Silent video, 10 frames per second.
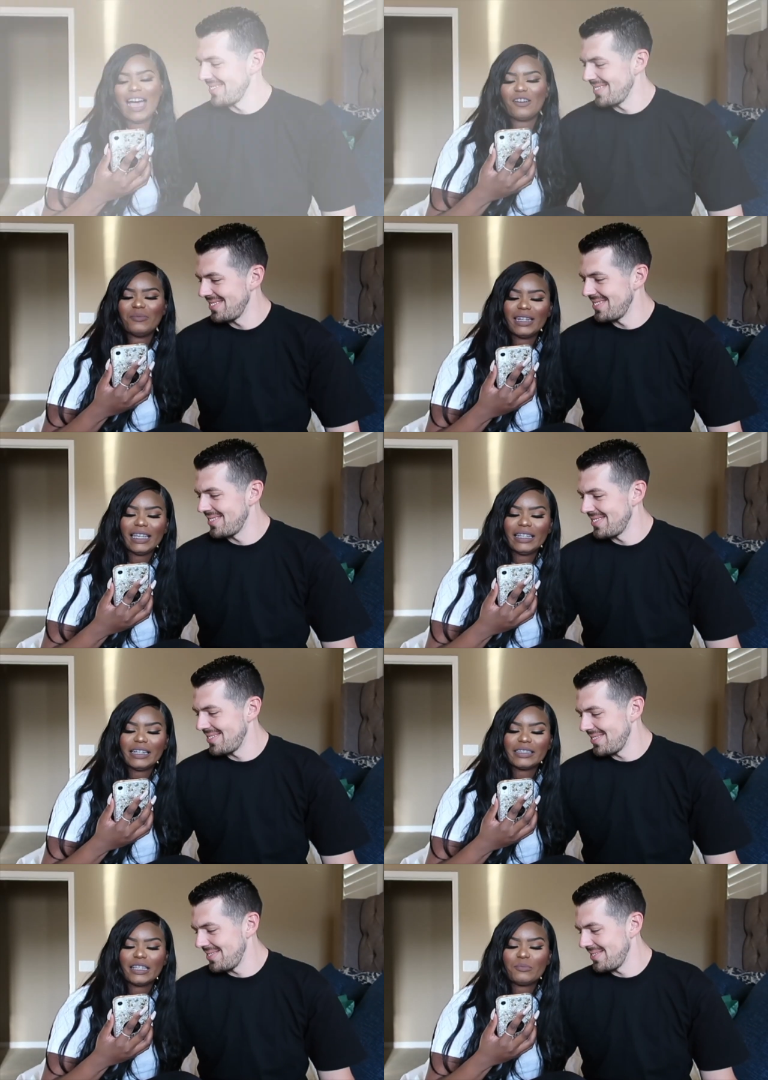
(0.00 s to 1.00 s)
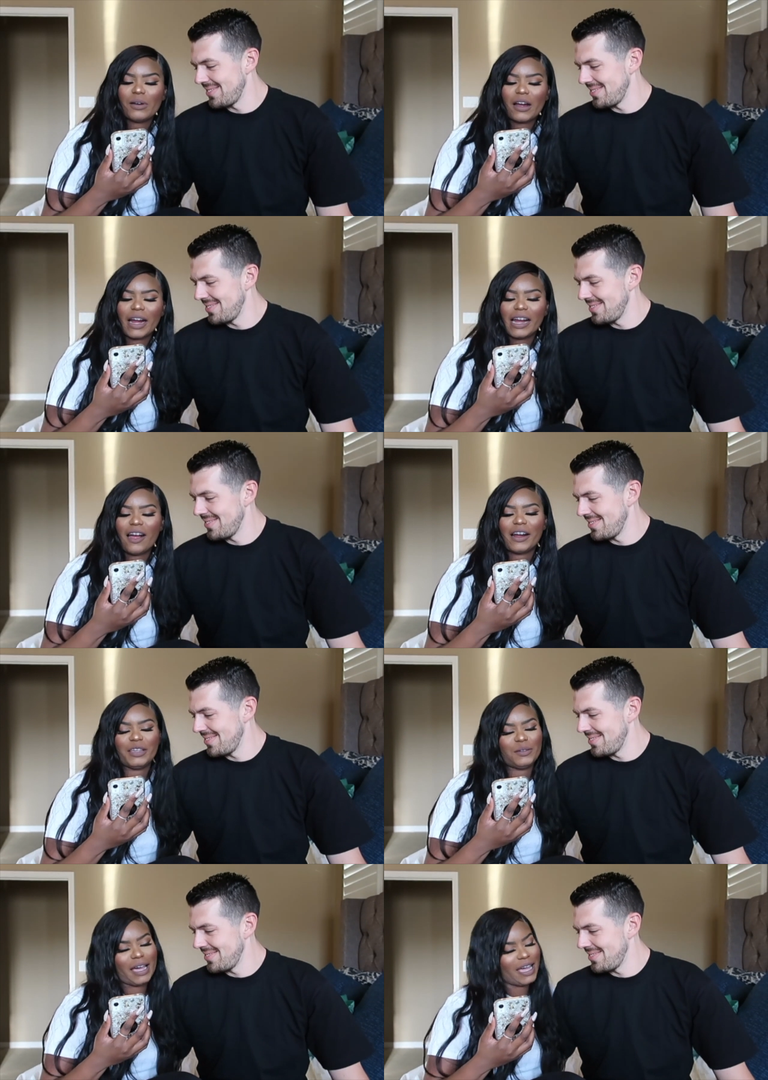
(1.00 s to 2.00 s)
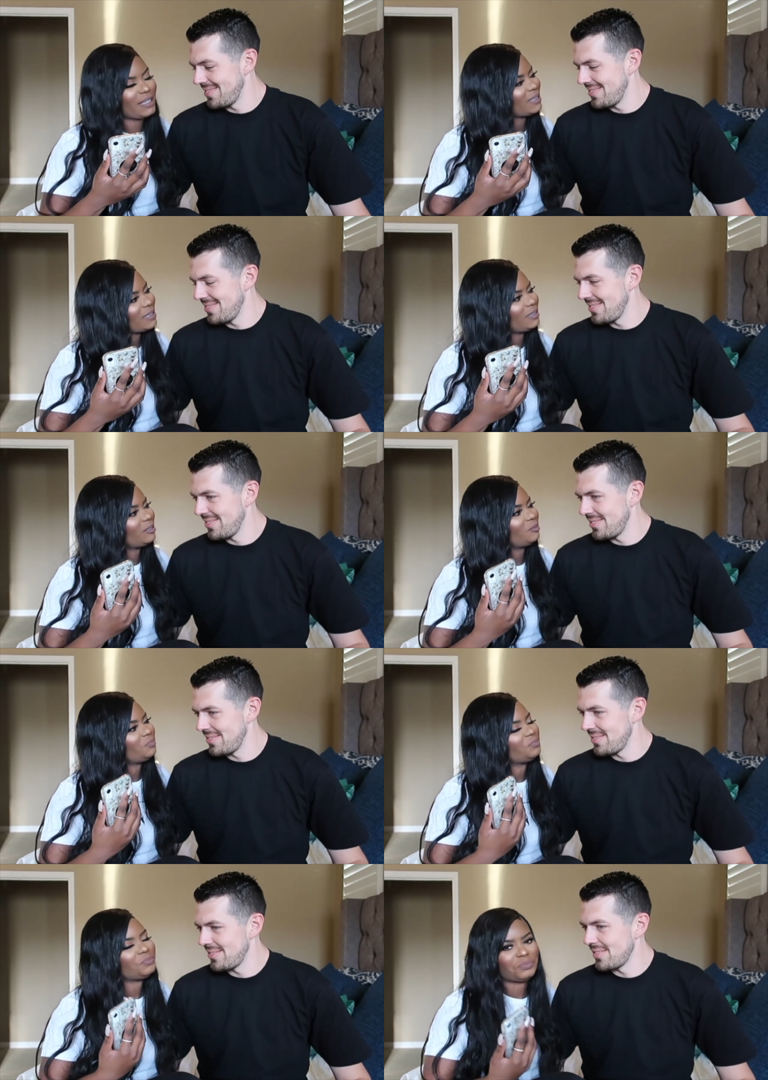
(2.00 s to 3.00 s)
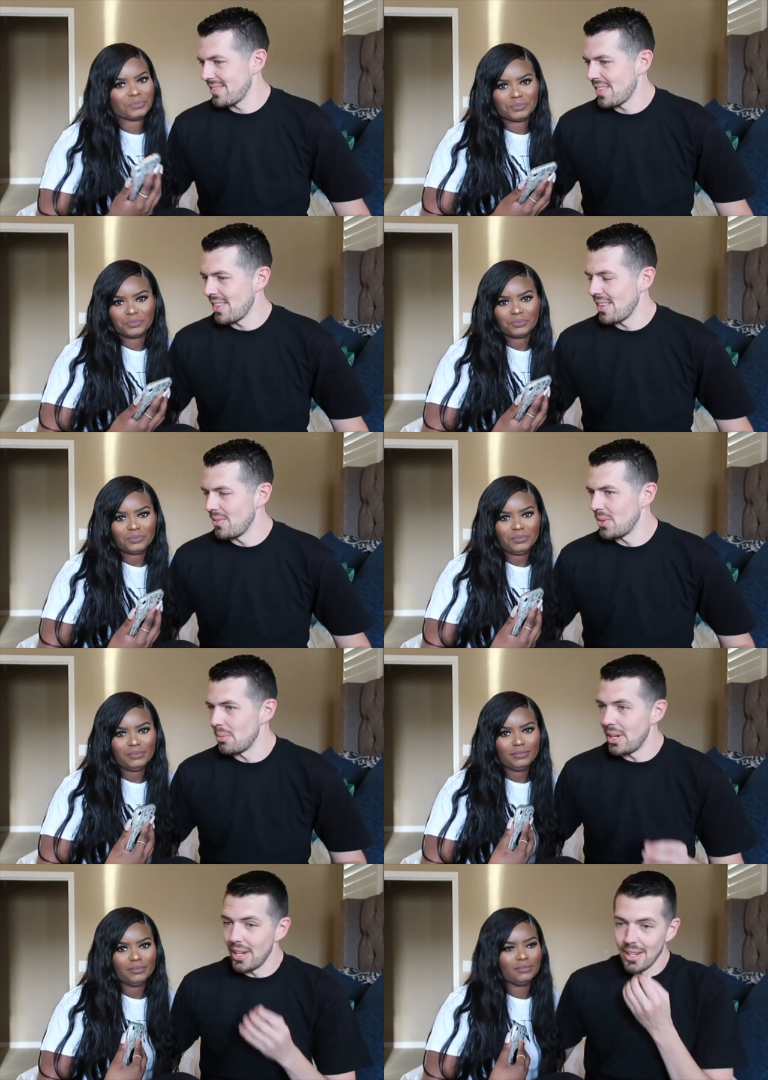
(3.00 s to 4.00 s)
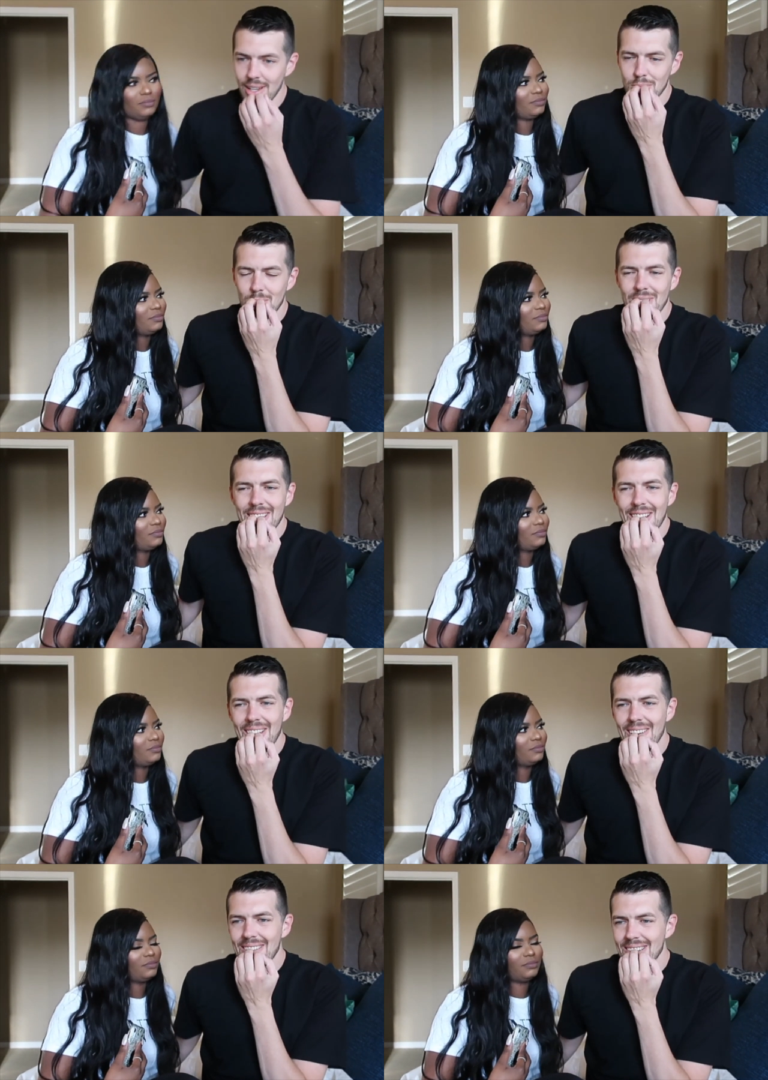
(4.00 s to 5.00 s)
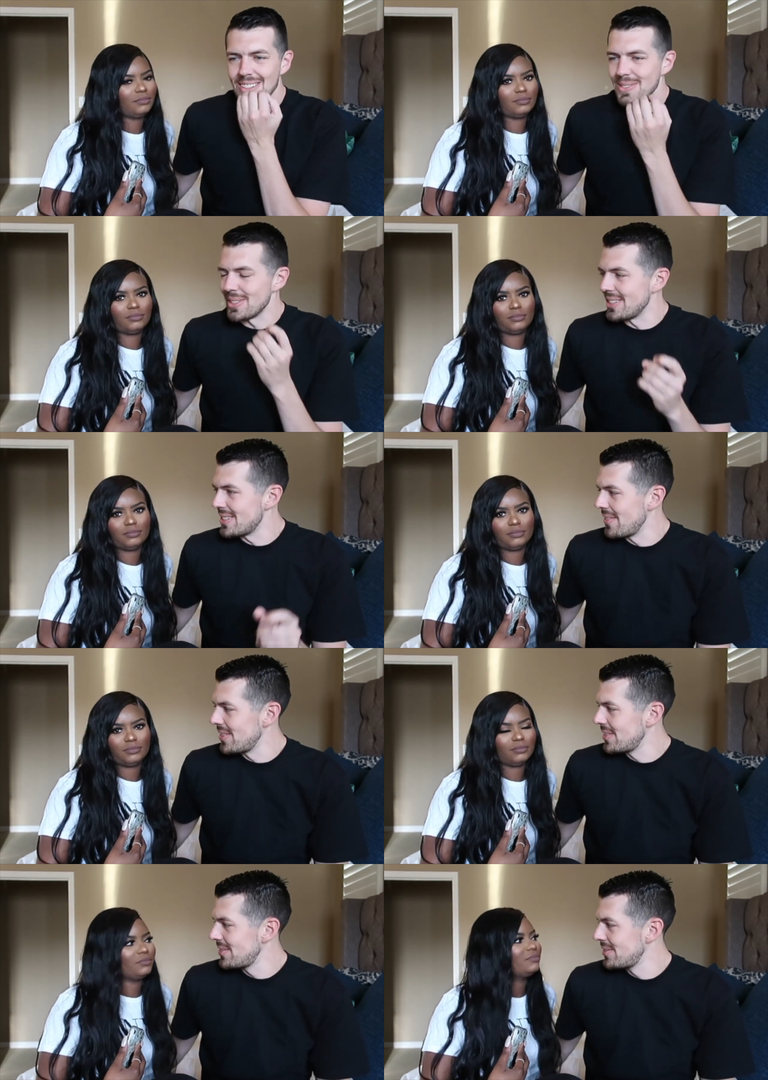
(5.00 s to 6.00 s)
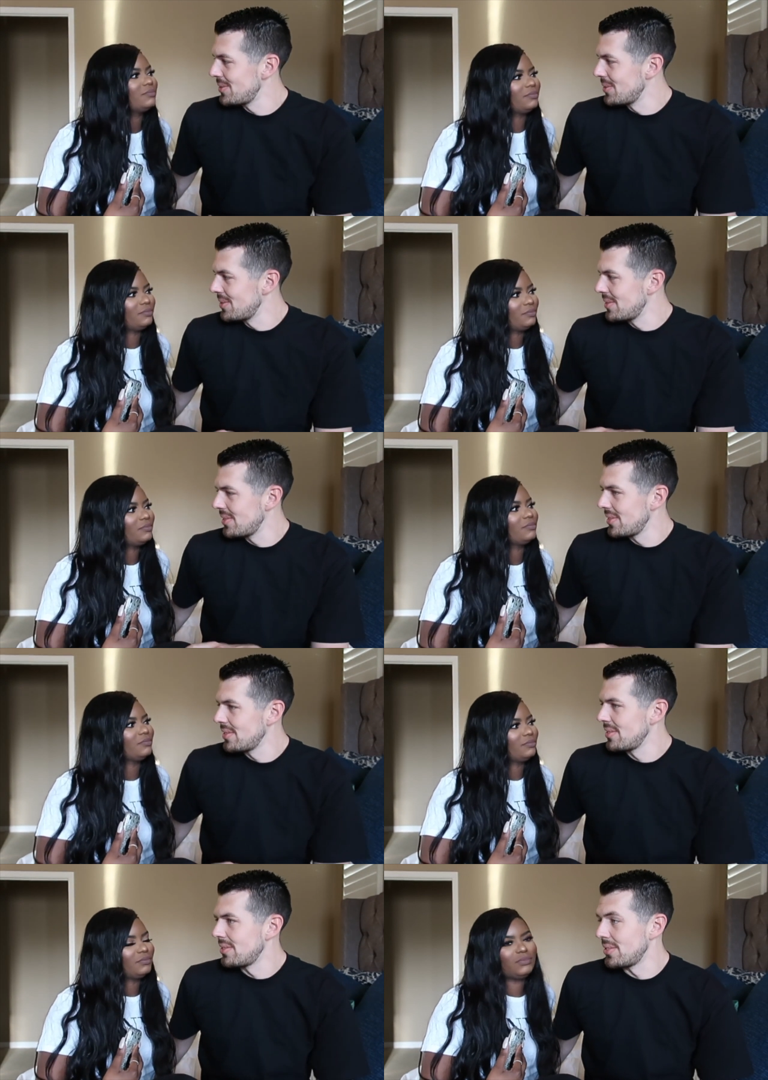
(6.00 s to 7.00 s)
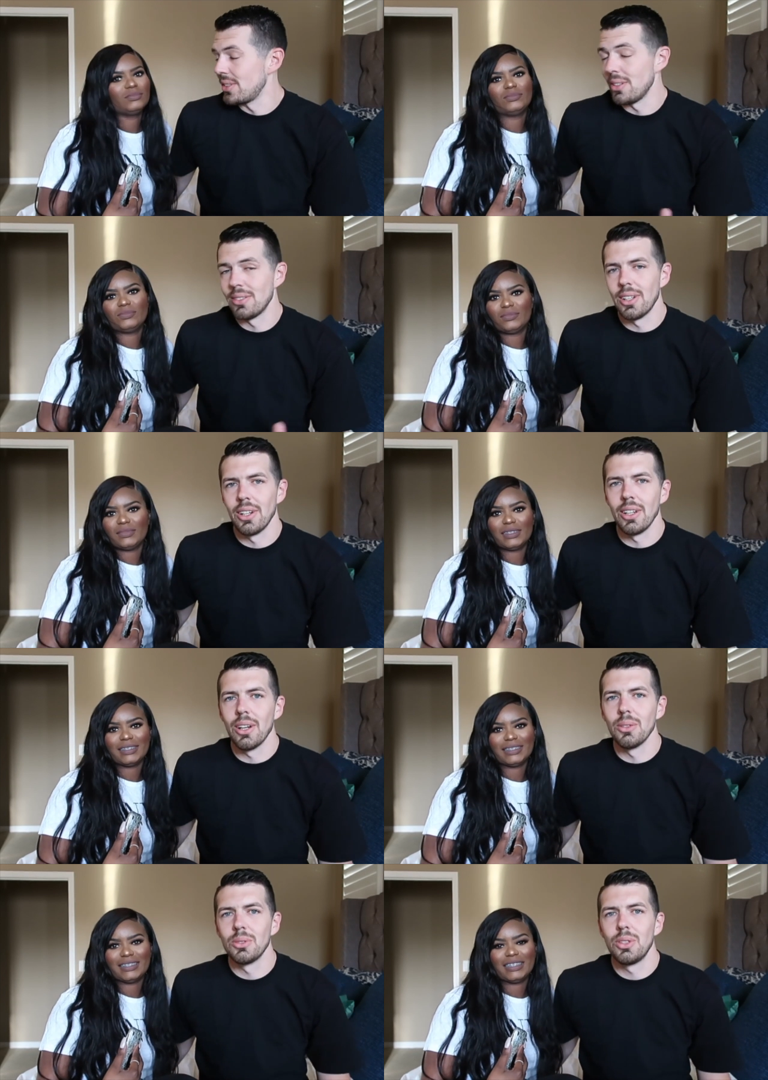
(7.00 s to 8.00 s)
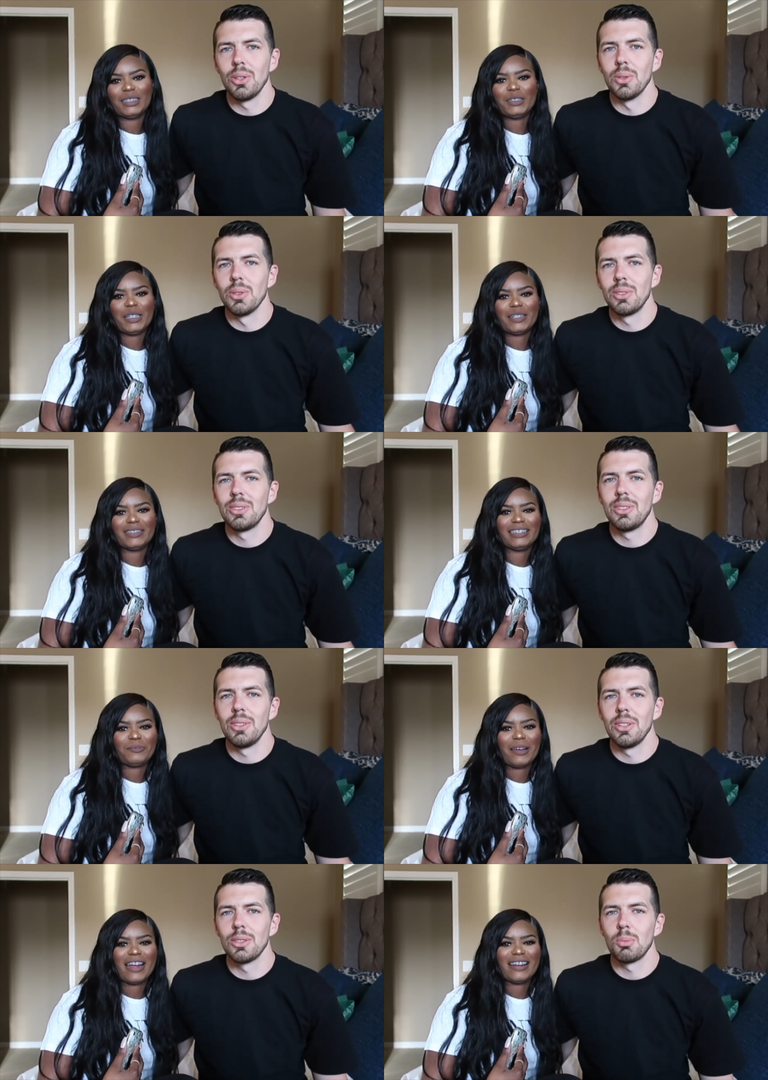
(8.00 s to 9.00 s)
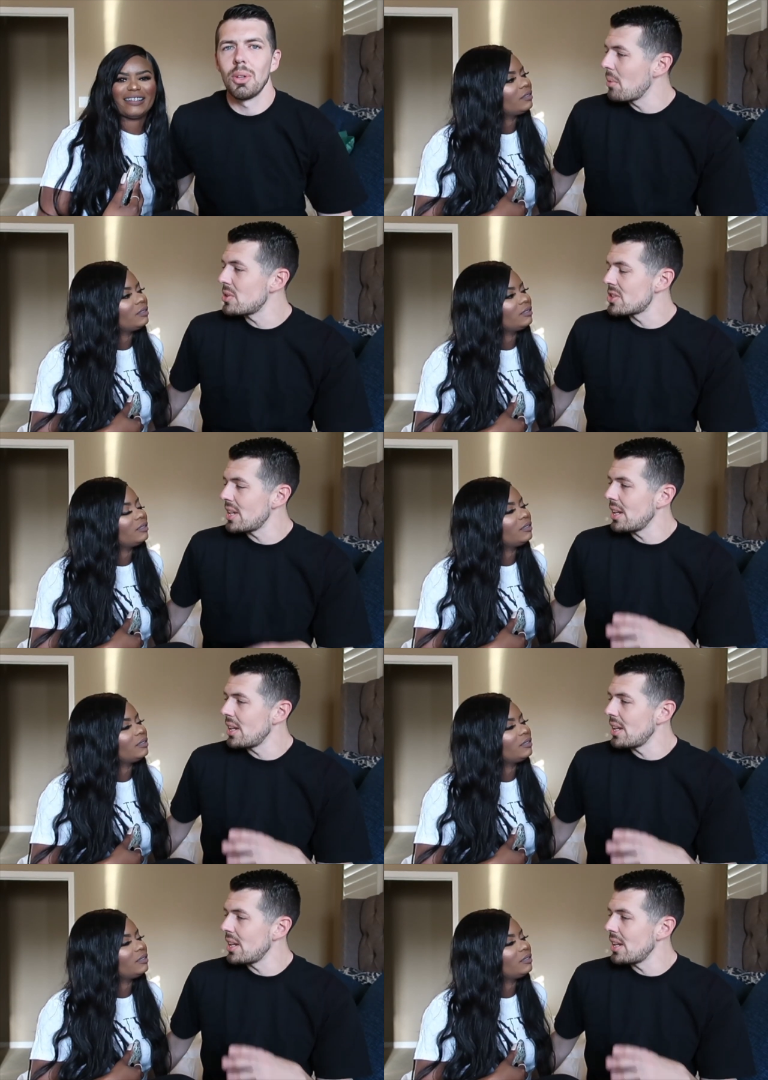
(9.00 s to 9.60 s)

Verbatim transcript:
Speaker 1: How many years apart are you guys?
Speaker 2: What am I? I'm 29 and you're 27. Mm So there you go. Two. Two, Two years apart. I'm just